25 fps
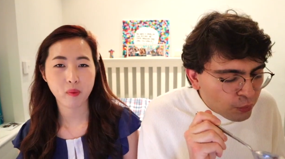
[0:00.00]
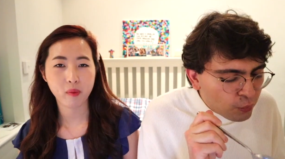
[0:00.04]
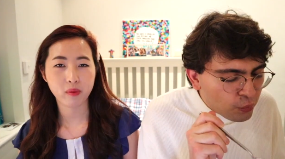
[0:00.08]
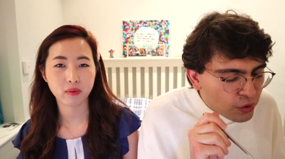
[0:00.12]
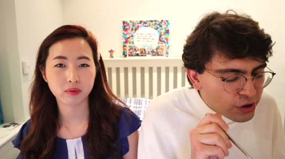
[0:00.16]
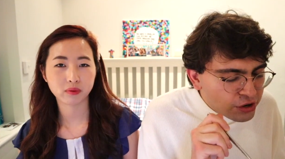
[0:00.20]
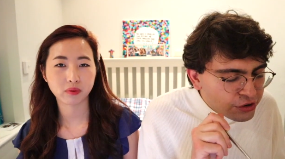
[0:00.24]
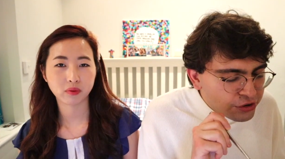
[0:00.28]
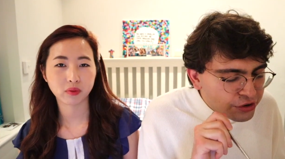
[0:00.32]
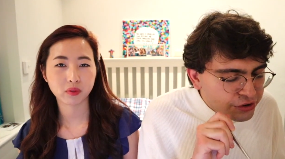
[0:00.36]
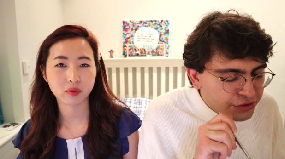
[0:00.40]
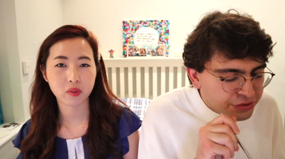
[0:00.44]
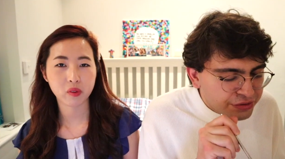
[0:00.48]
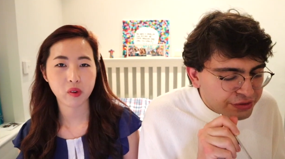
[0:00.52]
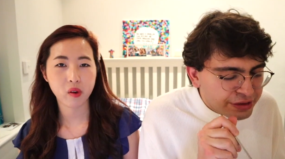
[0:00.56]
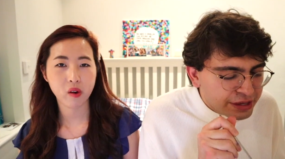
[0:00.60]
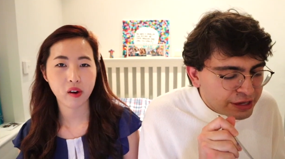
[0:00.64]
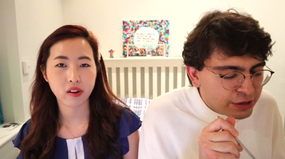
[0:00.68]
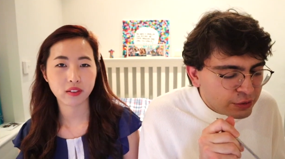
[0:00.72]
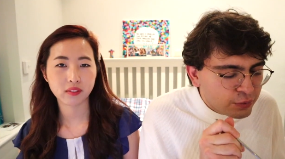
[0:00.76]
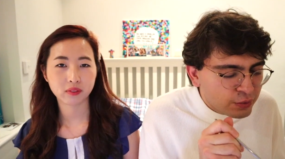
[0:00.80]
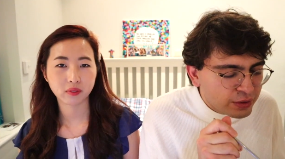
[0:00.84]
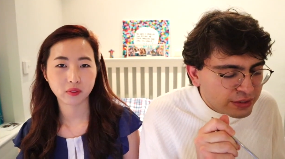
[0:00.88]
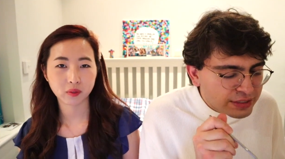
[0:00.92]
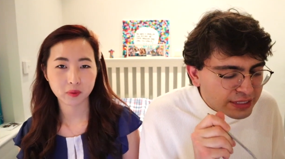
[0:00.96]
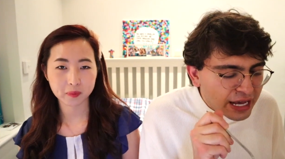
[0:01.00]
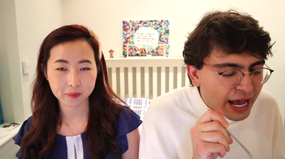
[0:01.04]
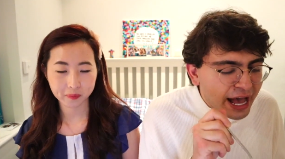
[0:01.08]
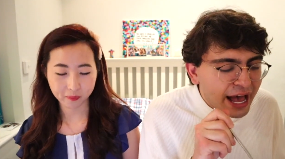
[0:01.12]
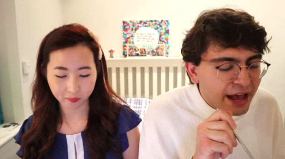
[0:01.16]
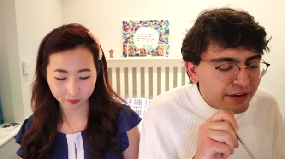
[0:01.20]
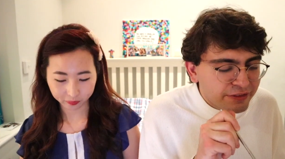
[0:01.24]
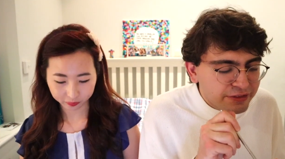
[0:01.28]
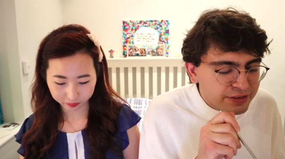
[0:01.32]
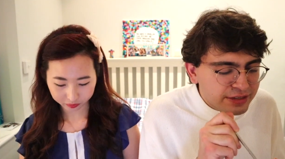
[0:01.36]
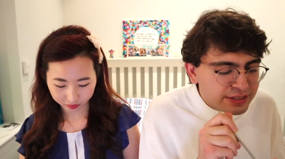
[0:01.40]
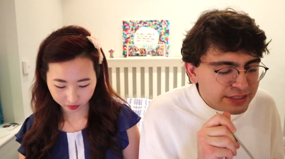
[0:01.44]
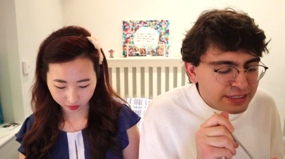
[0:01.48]
Speaker 1: One good thing was I
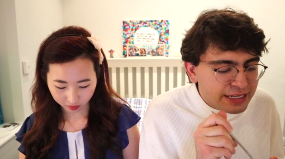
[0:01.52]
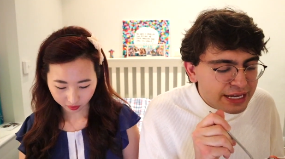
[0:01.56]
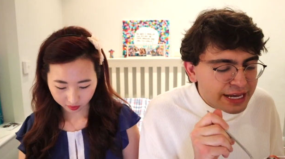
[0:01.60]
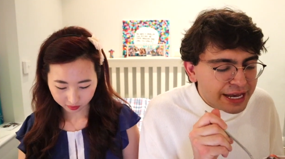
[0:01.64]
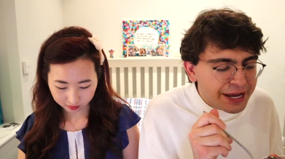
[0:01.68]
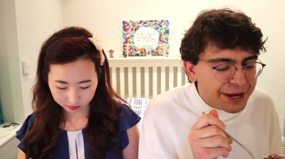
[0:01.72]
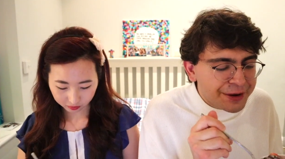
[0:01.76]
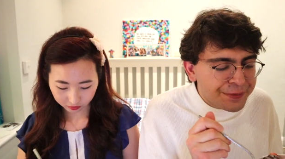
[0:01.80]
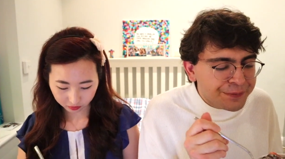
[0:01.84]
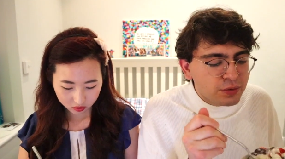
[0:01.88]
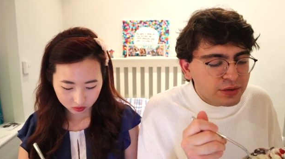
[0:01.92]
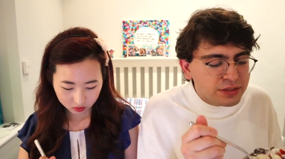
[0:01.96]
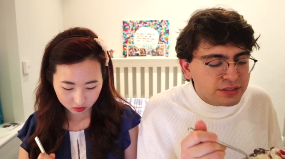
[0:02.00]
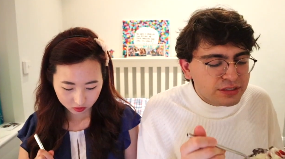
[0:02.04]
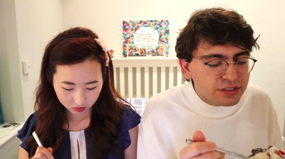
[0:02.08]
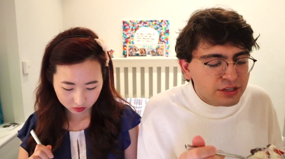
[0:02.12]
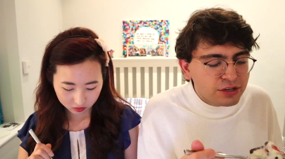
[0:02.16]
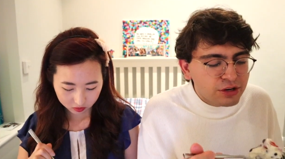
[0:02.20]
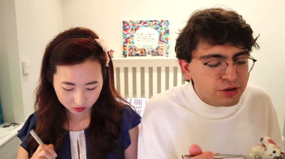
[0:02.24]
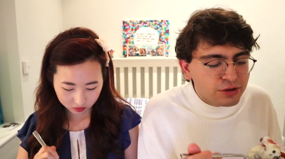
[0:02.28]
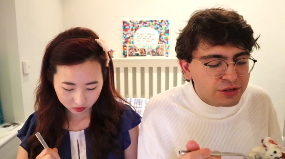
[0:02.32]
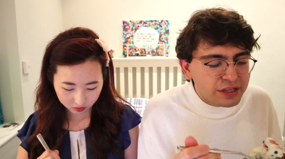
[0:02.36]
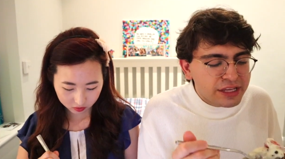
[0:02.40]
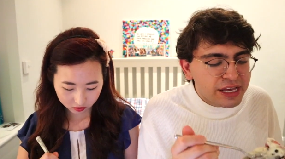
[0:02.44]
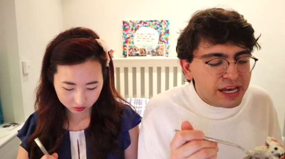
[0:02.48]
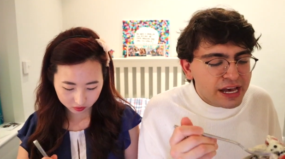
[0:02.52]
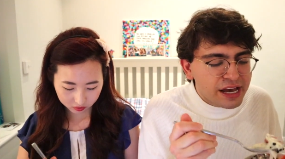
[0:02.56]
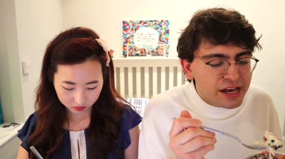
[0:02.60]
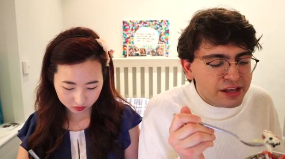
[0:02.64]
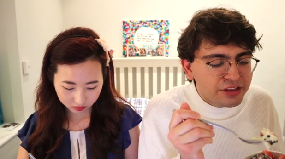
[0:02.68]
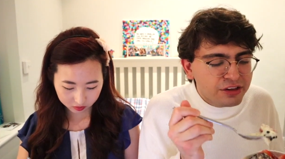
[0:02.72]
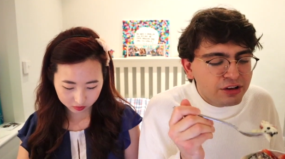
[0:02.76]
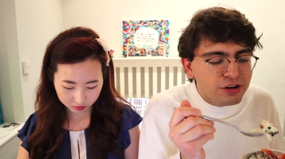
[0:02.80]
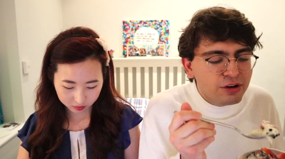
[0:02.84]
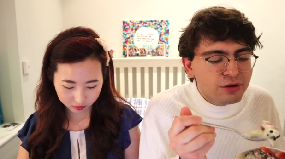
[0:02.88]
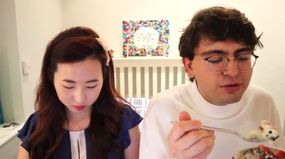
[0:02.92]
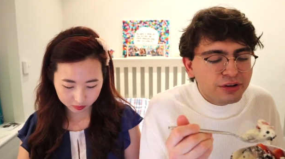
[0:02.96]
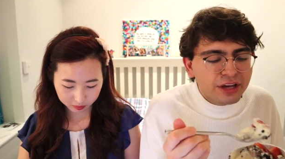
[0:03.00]
have to say was the look
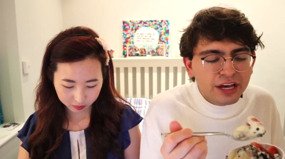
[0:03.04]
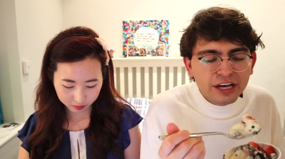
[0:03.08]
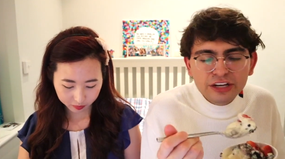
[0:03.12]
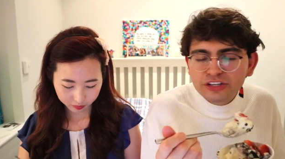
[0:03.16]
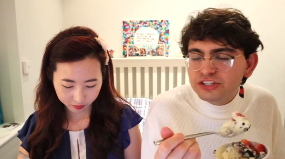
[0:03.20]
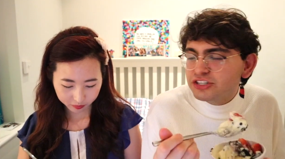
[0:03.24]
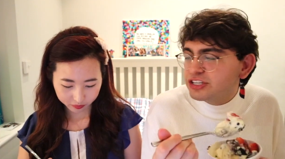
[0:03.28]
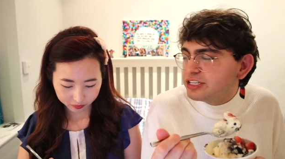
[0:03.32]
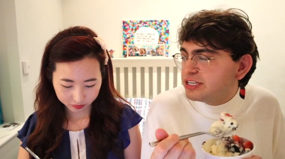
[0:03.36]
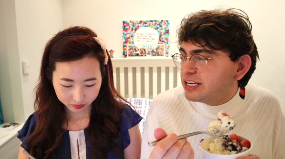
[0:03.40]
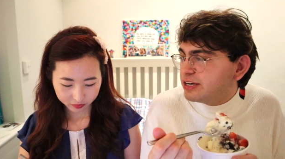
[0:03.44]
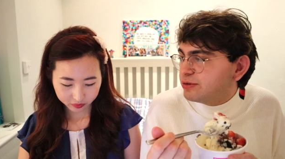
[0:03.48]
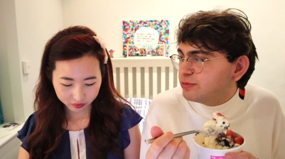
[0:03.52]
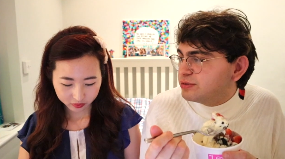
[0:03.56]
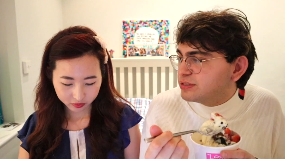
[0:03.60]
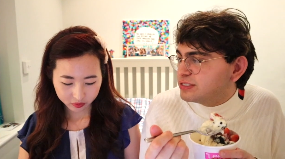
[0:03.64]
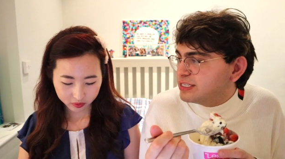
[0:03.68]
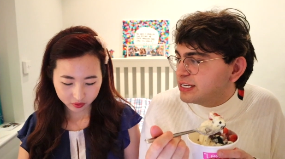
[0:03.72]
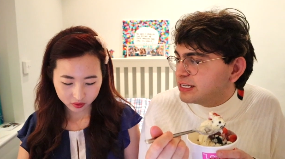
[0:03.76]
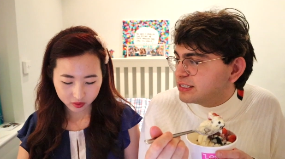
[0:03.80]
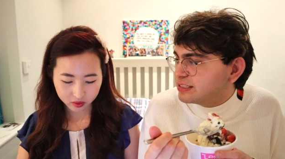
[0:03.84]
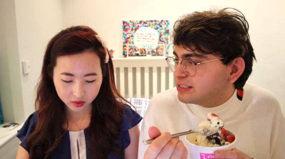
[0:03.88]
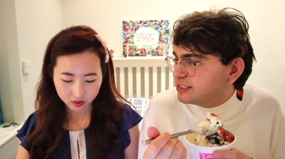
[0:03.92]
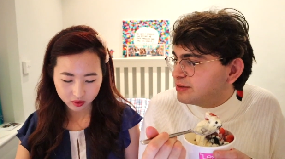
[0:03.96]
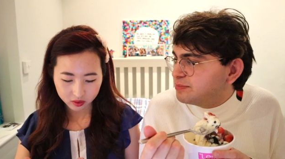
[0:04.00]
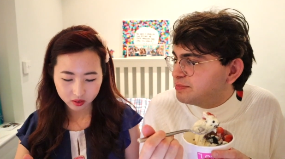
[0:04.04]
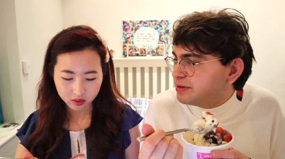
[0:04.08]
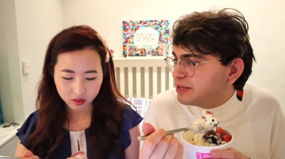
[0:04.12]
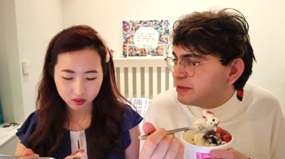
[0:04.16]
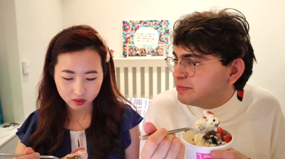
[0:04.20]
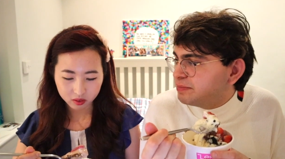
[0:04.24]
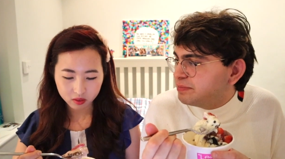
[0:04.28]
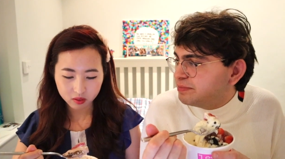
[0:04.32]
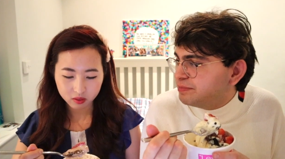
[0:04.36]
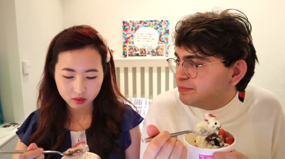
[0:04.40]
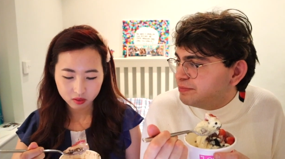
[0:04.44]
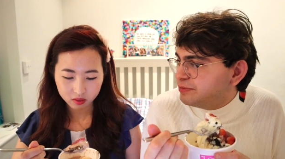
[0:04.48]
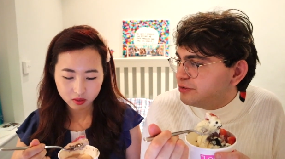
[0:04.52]
yeah, the location that was next to
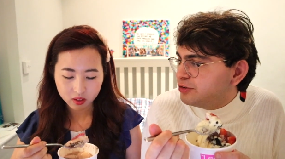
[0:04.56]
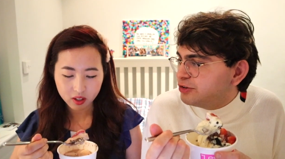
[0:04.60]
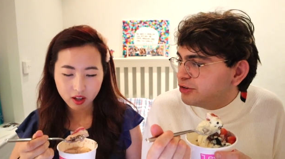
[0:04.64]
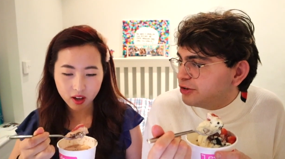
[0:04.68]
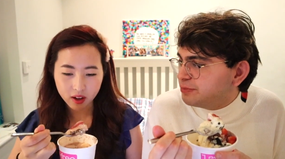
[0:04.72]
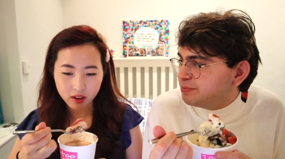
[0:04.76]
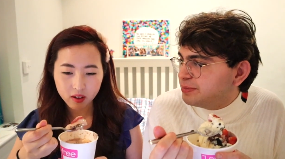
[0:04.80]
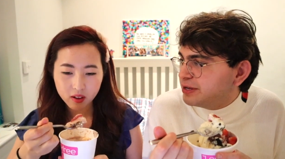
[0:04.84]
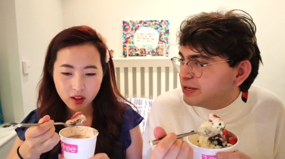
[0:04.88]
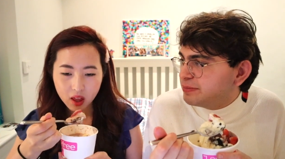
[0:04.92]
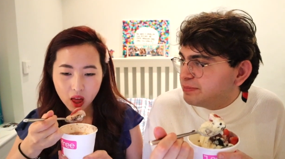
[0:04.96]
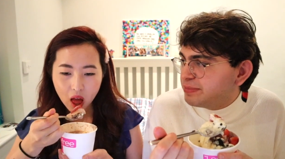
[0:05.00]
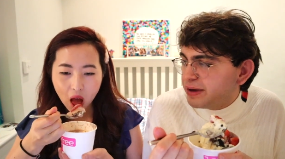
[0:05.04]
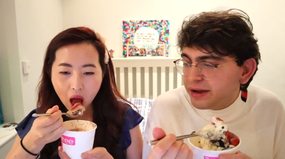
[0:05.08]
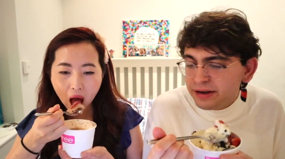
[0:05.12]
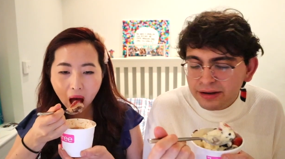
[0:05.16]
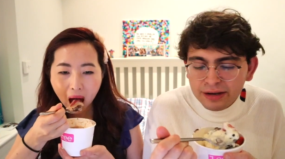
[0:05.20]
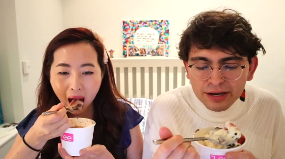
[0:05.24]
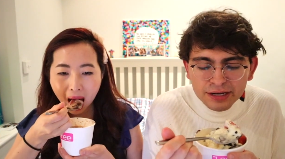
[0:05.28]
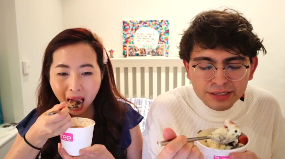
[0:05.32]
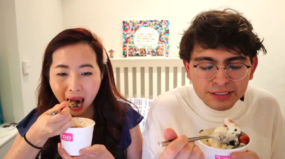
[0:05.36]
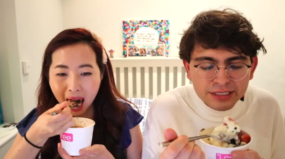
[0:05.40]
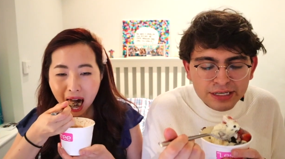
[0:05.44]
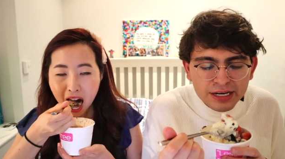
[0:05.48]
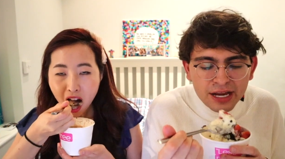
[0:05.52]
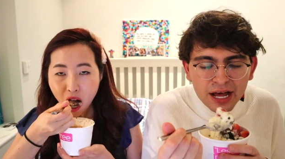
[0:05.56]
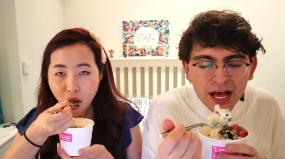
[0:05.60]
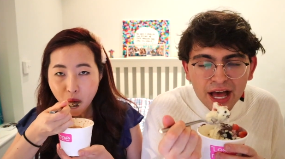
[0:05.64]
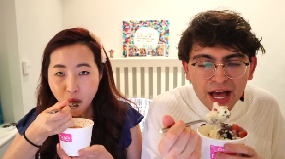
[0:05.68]
Big you yeah. know, Big Ben London